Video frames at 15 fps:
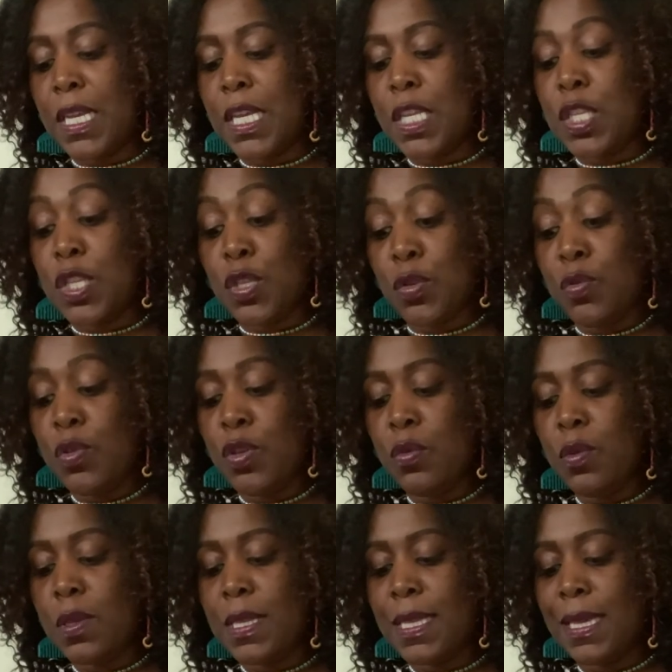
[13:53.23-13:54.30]
Soon you
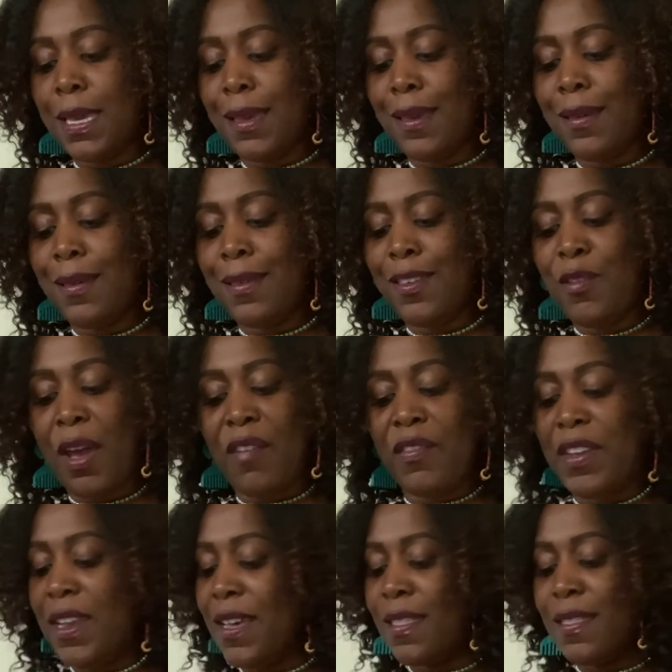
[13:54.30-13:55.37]
will see you have
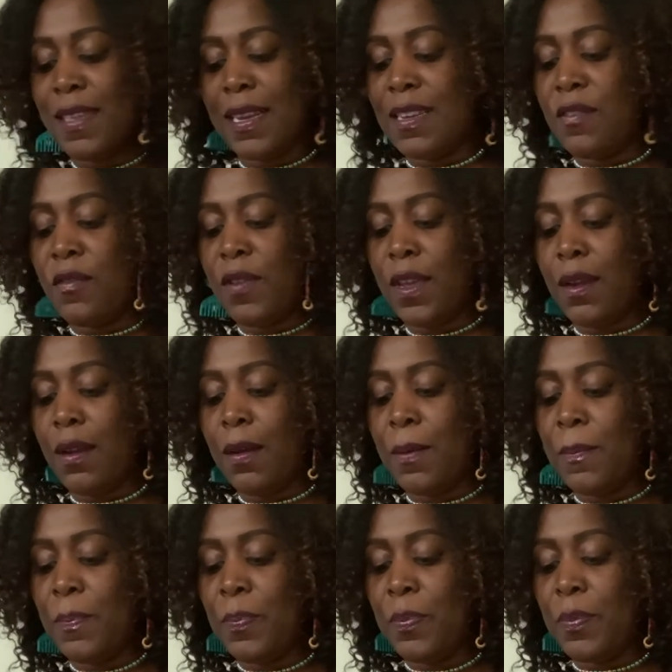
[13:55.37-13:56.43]
nothing to fear
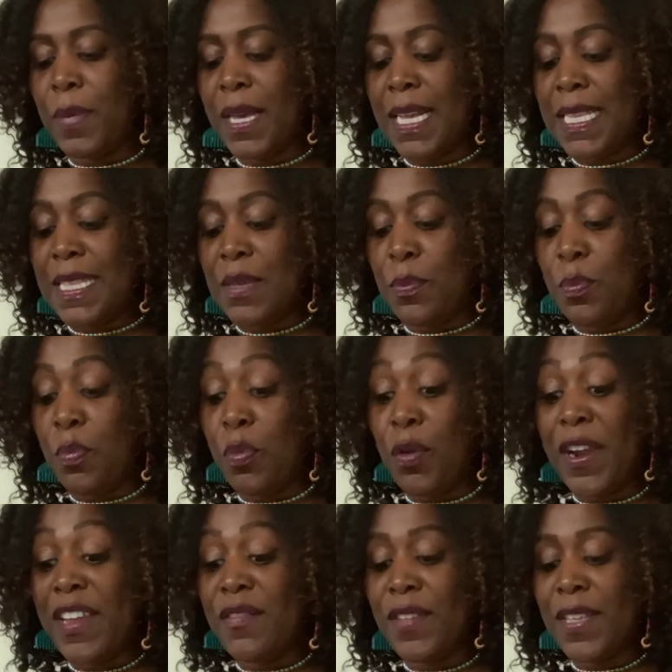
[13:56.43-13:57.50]
because the
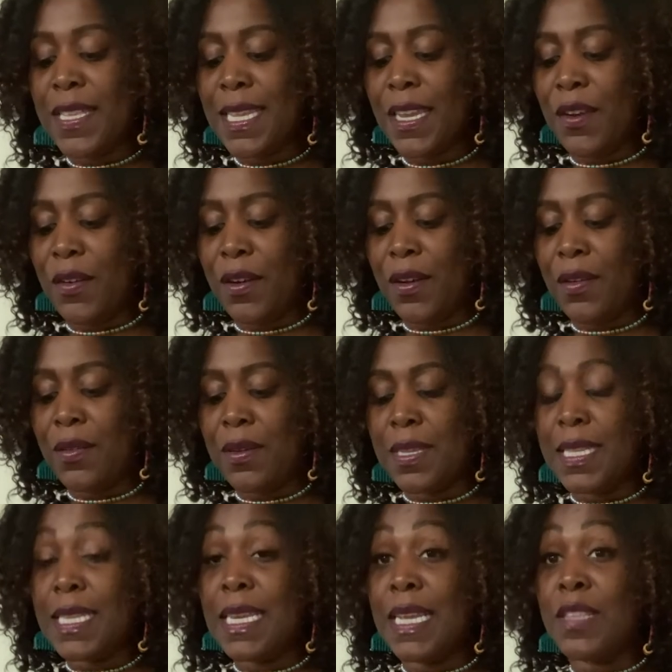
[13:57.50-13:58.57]
bravest hero
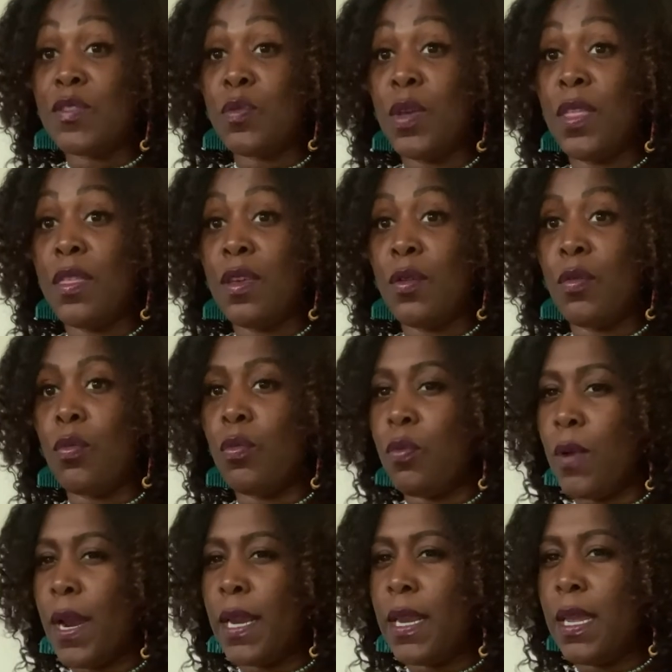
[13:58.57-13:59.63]
stands with you
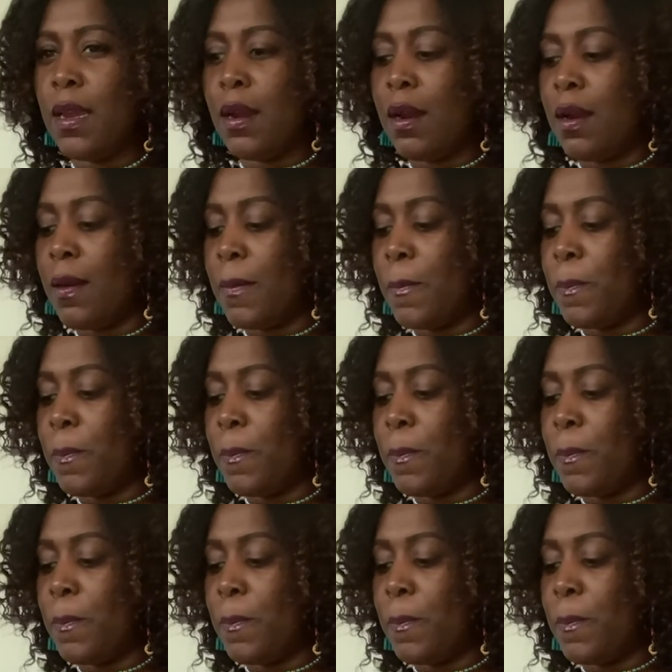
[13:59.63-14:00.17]
right here.